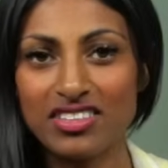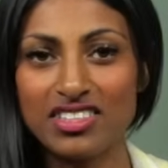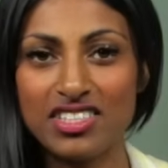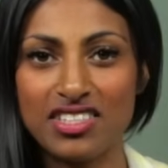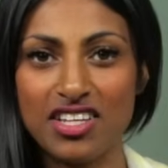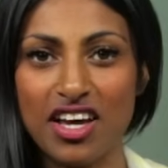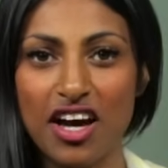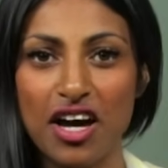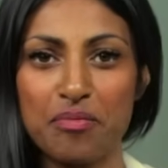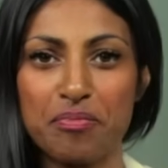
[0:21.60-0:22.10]

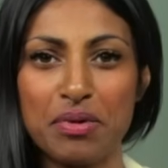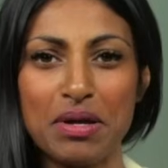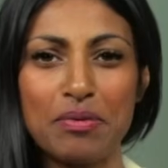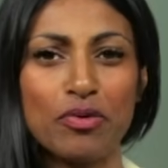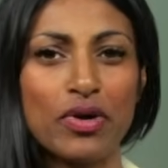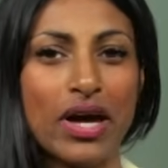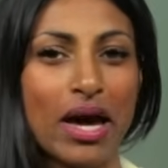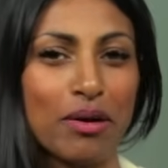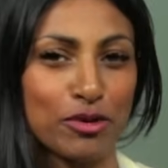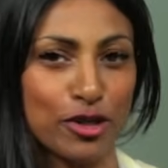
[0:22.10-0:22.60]
Undeterred,
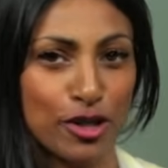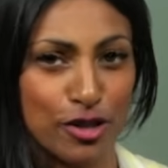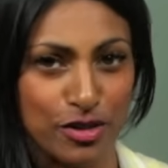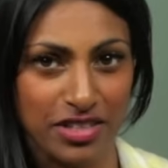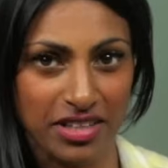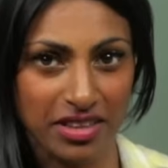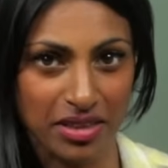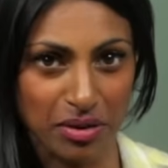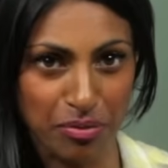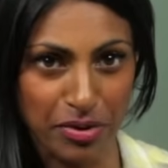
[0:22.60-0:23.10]
people kept
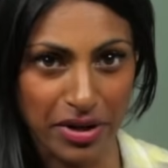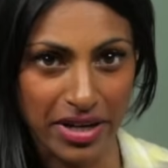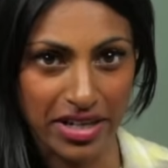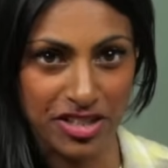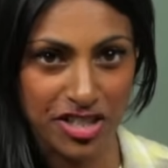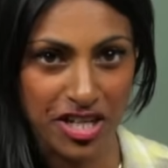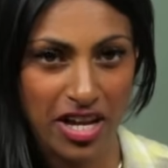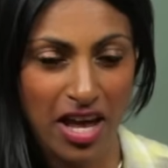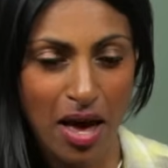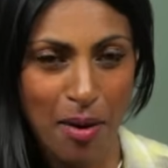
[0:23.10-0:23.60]
using the
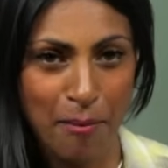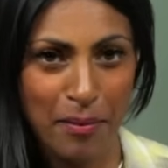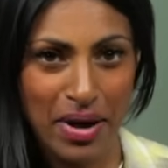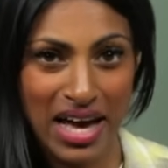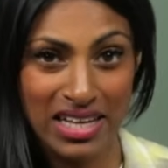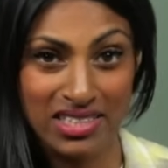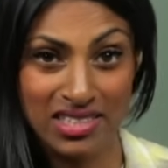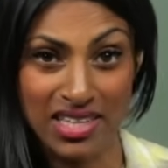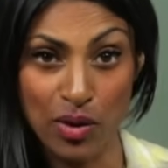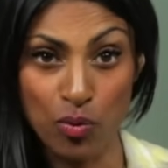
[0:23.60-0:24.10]
bridge,
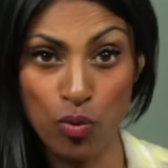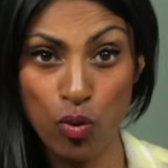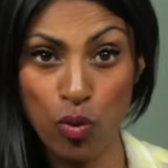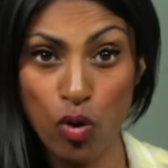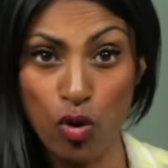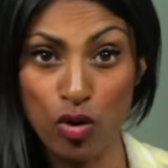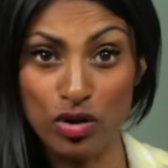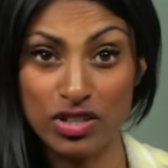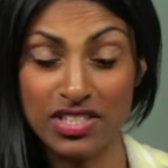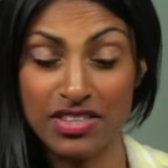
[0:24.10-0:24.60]
but as they
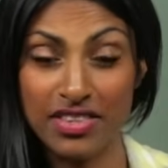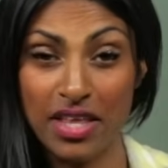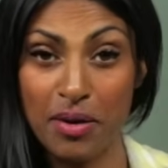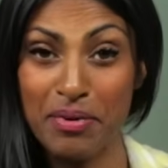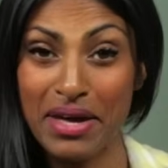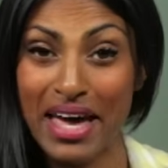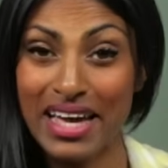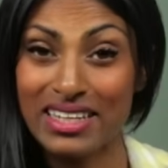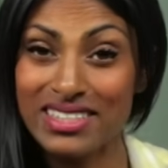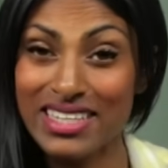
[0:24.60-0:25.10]
walked, they
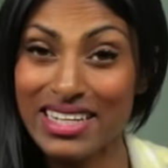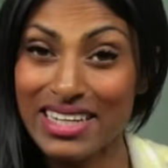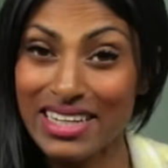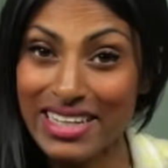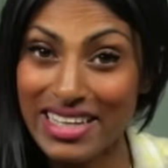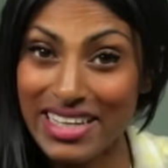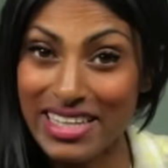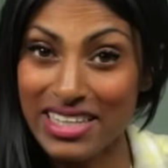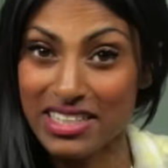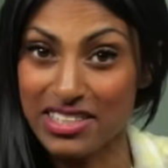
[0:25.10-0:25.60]
began to
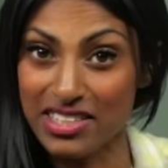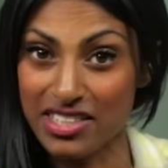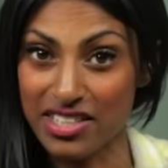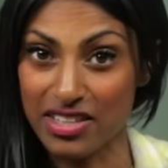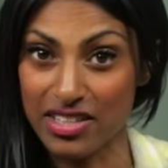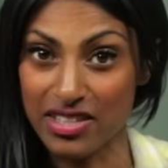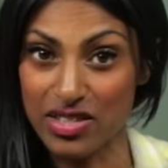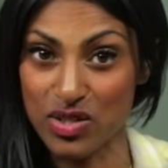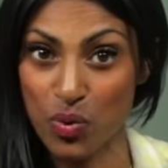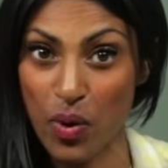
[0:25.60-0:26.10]
lean
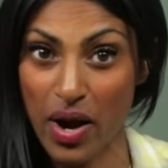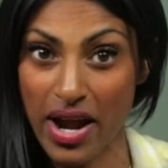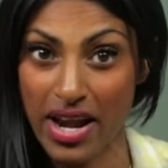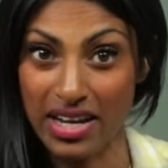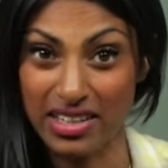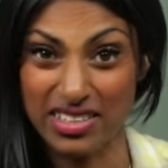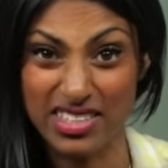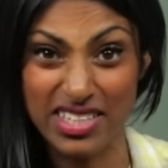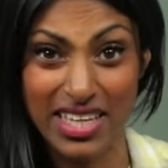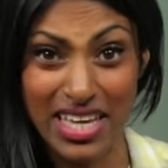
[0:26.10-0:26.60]
into the
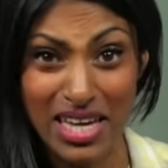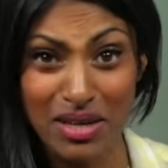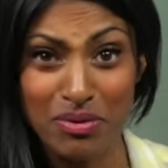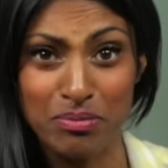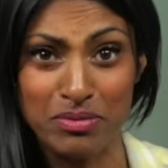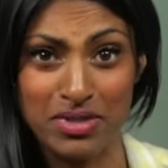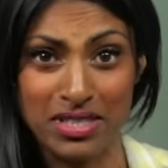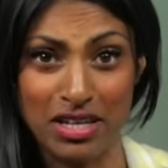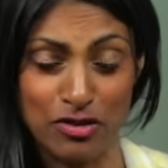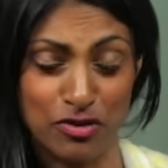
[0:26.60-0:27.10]
swaying to keep
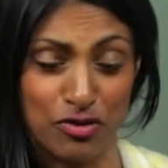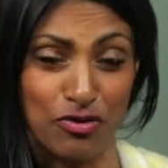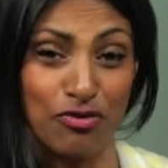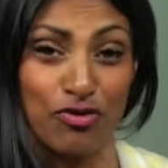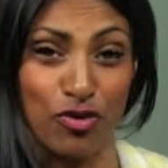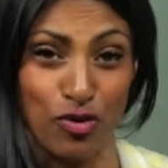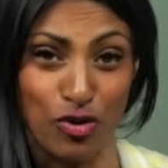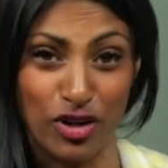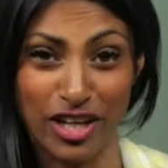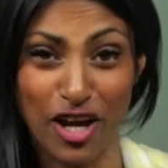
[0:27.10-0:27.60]
themselves from
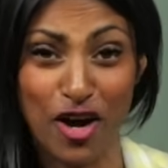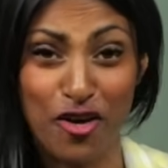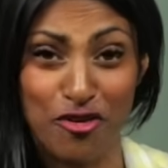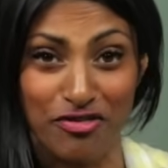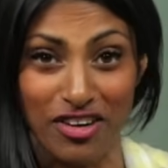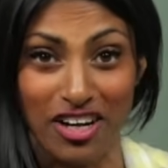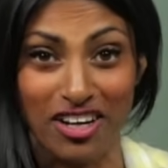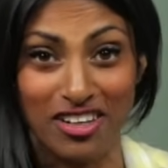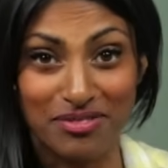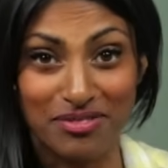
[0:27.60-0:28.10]
falling over.